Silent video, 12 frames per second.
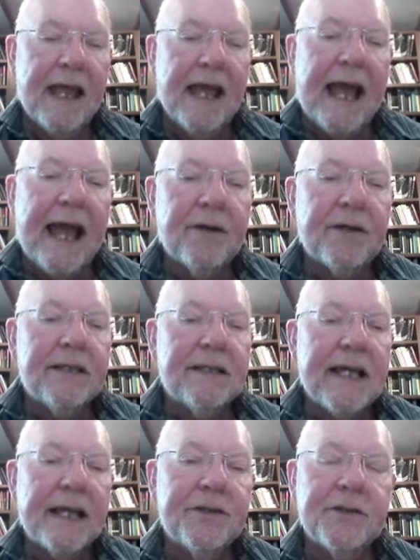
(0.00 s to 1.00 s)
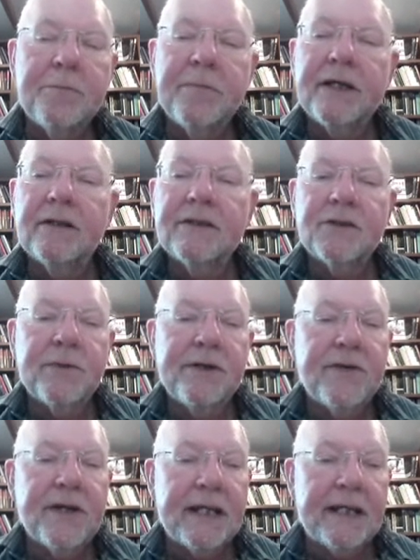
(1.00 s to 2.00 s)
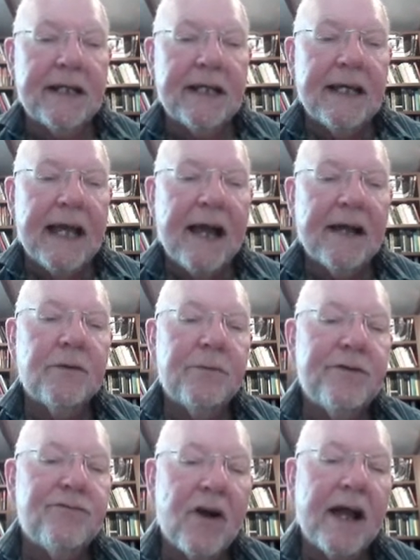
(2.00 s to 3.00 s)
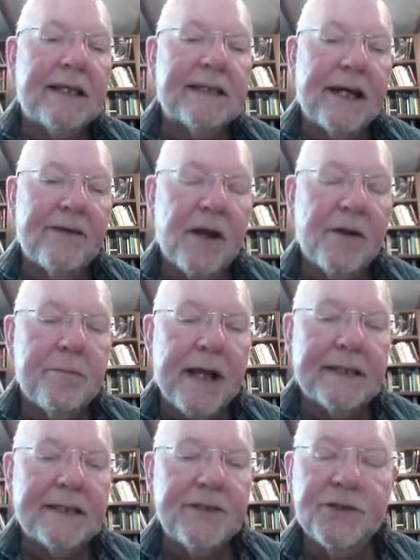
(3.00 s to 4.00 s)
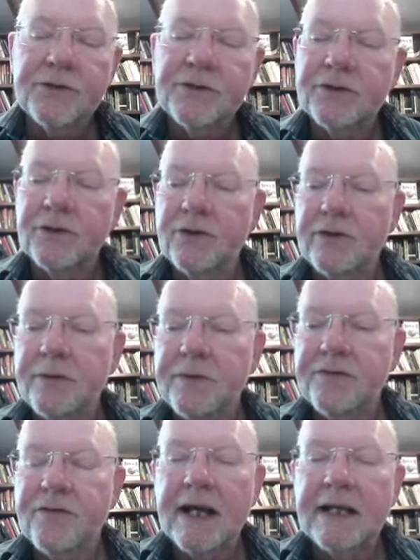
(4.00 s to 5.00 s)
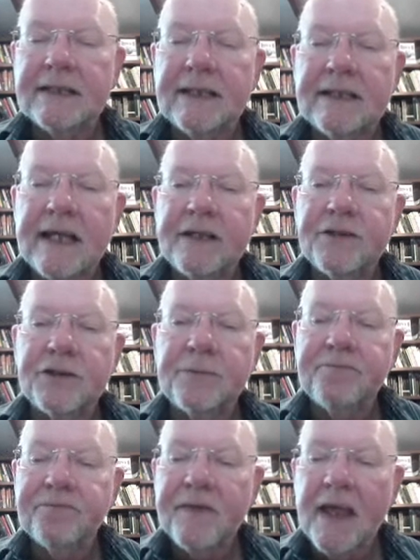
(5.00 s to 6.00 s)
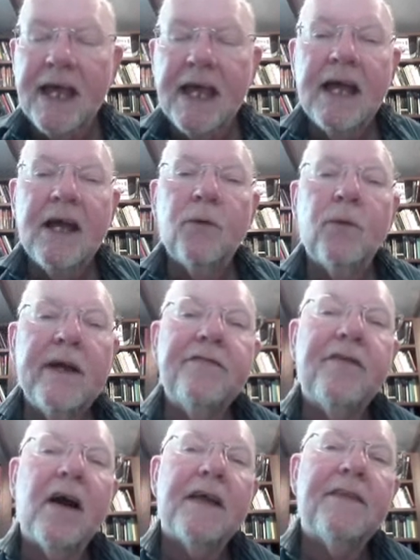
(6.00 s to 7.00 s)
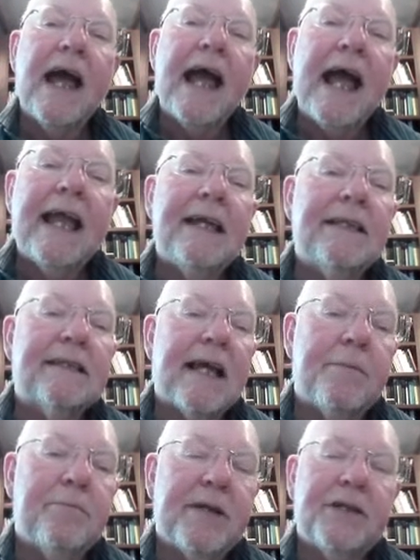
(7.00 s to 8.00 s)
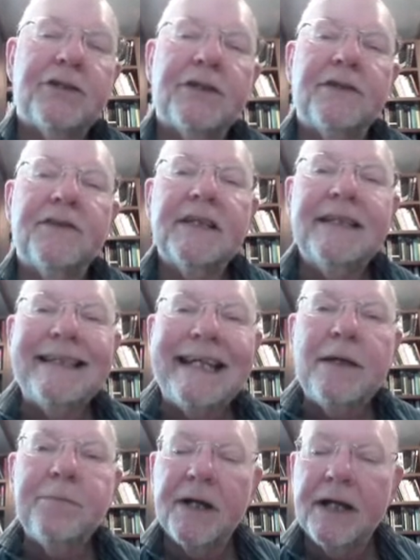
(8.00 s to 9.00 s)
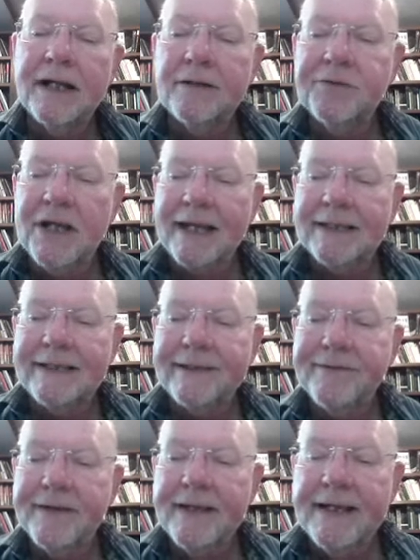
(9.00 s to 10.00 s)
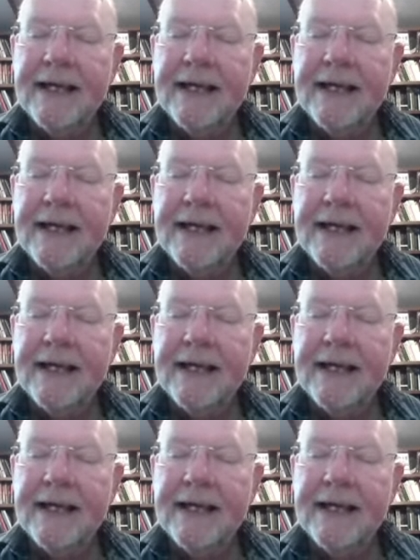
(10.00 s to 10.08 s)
How can tension build as we read? How can we write our own passage or story with rising tension? We find that aids ambition, the deeper objective.